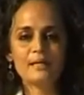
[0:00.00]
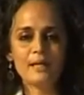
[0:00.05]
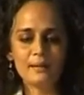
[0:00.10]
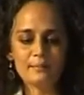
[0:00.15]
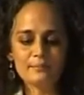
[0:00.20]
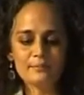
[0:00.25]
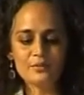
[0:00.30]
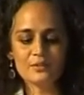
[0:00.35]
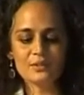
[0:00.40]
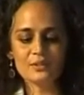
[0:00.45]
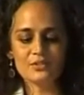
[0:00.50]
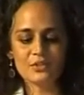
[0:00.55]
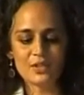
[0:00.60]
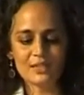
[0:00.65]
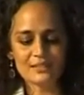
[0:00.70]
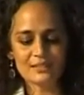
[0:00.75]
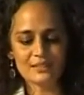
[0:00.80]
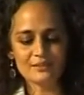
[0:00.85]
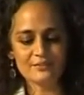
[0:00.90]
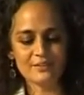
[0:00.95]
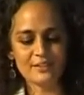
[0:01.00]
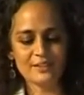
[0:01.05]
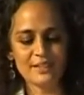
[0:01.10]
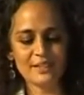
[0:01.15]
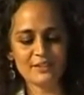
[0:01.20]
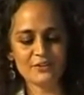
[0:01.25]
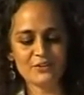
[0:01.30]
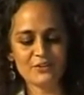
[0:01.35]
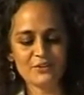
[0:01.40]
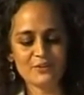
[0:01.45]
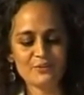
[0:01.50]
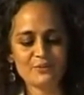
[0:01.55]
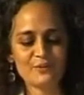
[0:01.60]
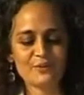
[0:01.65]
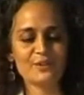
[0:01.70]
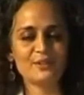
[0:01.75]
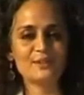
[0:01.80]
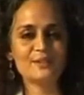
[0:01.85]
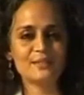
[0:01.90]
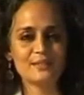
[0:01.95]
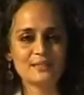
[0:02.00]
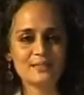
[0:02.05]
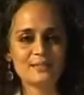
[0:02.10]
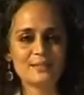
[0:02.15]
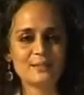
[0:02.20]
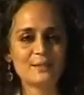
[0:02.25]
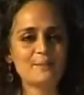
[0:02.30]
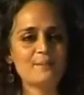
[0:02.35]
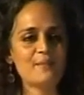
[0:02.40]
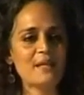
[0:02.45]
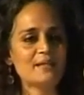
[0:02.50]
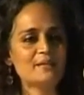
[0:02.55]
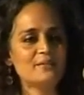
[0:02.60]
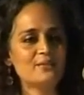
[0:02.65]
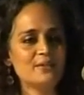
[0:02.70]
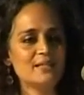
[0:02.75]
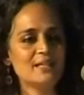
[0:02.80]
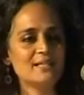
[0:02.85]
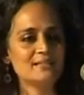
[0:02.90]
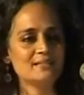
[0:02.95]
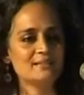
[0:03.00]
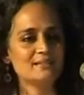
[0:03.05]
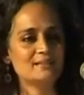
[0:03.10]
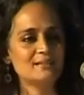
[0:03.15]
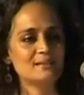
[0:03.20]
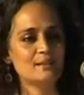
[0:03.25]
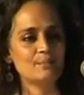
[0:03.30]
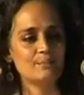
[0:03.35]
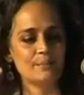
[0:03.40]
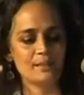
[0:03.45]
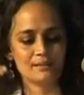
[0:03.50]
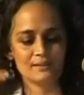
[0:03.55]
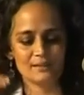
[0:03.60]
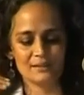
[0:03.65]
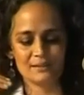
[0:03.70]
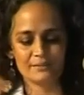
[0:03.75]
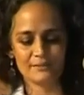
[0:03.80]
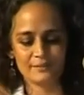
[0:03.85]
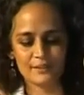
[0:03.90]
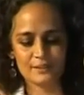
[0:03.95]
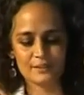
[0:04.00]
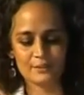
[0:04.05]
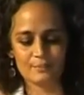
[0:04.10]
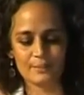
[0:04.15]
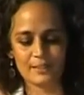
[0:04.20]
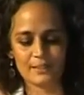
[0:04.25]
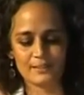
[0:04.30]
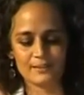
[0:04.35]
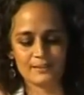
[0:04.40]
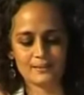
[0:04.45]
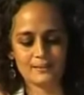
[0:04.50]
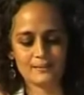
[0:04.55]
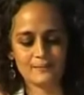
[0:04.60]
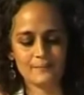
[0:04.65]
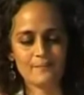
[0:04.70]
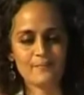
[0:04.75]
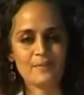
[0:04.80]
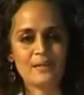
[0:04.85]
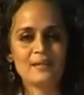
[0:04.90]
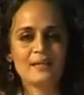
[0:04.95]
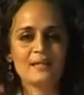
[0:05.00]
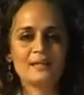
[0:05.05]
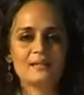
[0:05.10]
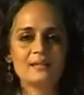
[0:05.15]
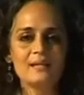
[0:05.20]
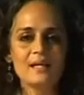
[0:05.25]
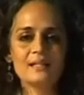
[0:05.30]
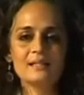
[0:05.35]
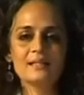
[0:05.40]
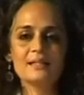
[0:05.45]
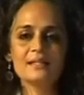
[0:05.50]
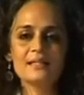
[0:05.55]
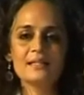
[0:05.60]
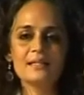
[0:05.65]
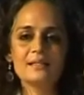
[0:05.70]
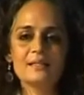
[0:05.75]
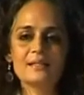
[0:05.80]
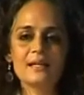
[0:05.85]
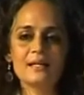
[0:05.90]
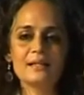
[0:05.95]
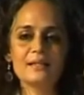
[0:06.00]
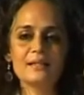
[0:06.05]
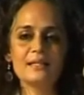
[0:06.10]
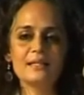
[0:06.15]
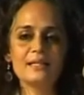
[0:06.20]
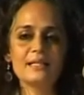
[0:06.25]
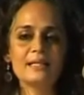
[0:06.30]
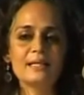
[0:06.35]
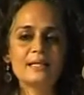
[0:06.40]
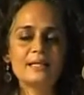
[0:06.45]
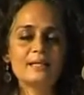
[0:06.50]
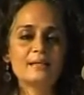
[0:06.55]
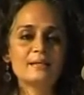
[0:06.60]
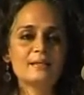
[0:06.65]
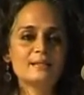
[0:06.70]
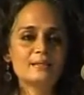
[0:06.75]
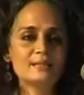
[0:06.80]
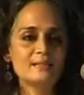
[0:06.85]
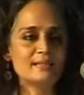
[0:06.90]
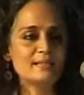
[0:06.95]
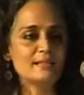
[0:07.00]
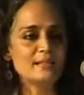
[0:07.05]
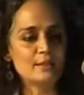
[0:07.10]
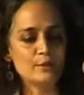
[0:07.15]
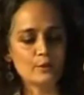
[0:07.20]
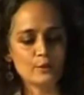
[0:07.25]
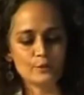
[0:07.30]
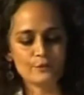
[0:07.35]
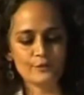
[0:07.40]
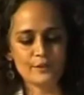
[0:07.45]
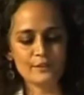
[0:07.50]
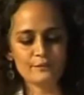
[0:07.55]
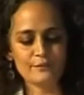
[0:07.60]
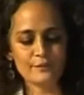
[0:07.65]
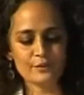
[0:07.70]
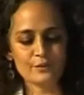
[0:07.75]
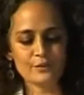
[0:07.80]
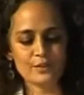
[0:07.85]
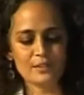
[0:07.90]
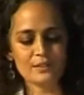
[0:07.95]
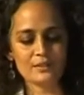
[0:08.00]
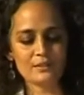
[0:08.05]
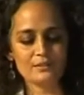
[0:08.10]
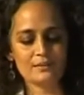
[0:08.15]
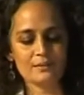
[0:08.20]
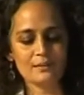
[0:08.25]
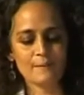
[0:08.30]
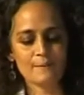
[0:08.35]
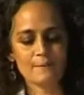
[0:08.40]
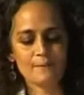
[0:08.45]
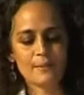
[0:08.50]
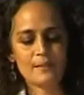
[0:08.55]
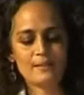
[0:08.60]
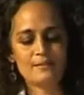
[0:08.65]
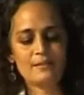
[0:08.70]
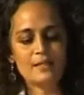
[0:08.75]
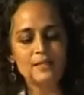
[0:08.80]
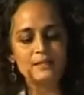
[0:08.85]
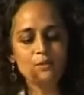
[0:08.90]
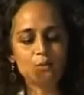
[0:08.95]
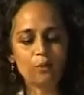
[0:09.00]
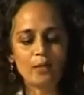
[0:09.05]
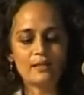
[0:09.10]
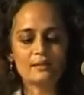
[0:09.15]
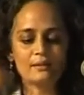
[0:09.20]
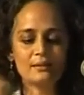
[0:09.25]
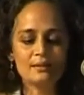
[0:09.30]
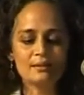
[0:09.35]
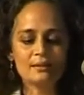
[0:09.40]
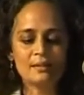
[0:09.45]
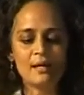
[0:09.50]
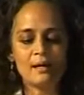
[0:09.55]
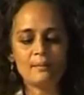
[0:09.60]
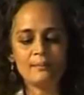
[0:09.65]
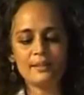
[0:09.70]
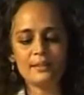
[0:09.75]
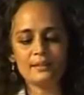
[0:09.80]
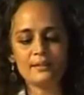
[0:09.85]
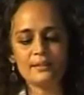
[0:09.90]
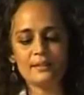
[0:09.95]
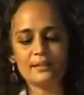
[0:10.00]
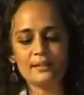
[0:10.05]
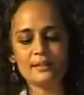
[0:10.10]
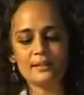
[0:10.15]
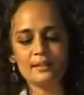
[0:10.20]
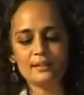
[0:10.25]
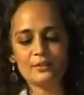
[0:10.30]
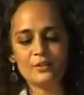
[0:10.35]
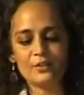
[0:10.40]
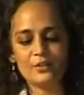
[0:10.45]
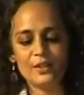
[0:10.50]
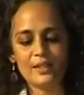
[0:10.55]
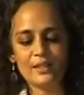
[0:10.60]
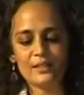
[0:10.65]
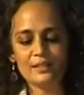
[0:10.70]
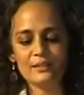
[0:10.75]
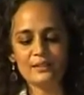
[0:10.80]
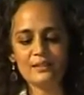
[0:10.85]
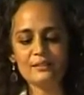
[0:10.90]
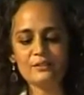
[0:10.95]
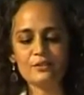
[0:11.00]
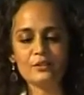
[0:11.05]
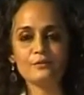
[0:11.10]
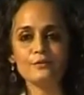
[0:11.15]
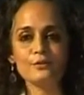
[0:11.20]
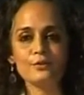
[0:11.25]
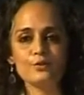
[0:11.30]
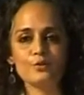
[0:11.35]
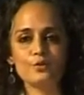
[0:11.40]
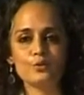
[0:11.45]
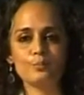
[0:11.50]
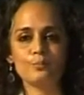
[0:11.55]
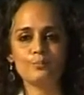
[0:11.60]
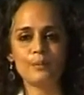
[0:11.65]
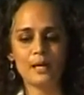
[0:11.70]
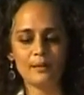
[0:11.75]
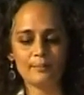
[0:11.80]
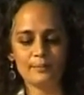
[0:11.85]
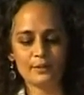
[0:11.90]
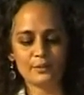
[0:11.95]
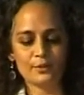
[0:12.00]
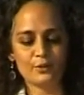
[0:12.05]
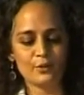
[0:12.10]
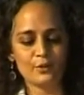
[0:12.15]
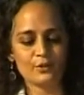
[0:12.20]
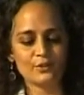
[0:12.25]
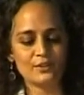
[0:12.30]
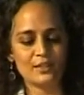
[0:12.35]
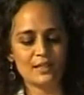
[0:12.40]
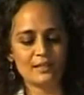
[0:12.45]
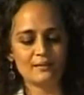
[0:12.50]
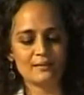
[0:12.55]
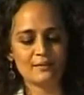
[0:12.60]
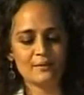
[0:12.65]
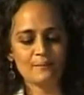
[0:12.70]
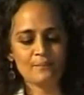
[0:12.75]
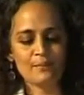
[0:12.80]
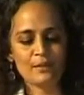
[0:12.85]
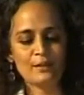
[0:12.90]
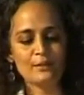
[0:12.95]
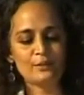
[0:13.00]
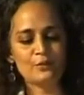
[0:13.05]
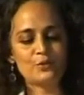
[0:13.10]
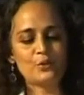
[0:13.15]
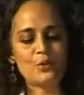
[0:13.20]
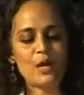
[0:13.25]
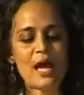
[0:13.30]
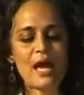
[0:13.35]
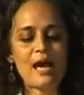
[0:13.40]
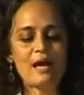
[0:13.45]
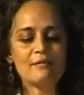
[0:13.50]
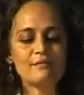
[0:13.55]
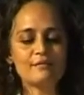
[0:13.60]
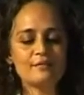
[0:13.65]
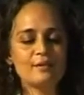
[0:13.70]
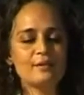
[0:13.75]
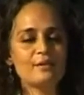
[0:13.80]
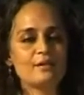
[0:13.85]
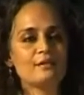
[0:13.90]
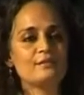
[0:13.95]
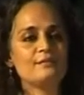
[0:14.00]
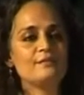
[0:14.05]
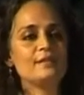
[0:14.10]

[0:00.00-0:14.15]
becomes the justification for the system that creates the surplus in the first place. Nandan Nilekani, the CEO of Infosys, said quite disarmingly in an interview to Barbara Crossette, to have